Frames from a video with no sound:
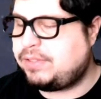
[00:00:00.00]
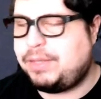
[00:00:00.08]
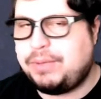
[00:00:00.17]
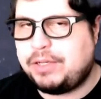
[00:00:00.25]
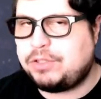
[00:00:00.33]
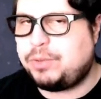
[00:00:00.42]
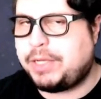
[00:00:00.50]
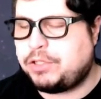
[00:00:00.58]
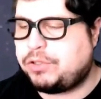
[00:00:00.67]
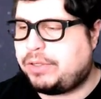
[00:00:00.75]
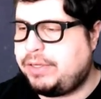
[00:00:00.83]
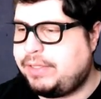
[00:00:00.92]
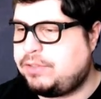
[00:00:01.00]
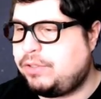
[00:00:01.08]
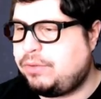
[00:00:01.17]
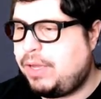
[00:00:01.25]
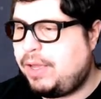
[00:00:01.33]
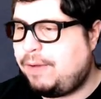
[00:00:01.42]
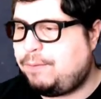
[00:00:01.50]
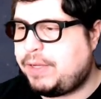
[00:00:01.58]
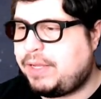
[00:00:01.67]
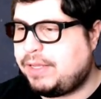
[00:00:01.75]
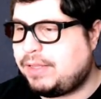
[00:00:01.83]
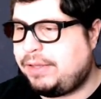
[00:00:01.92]
see what else we can draw into. We
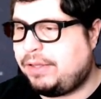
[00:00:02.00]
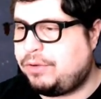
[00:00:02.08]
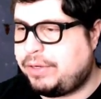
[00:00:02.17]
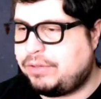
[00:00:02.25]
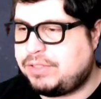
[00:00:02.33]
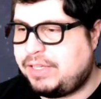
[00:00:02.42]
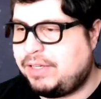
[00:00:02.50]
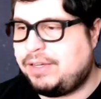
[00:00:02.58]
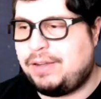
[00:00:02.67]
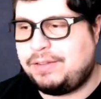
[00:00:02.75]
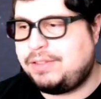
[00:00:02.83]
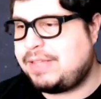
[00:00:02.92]
can get the other Giratina.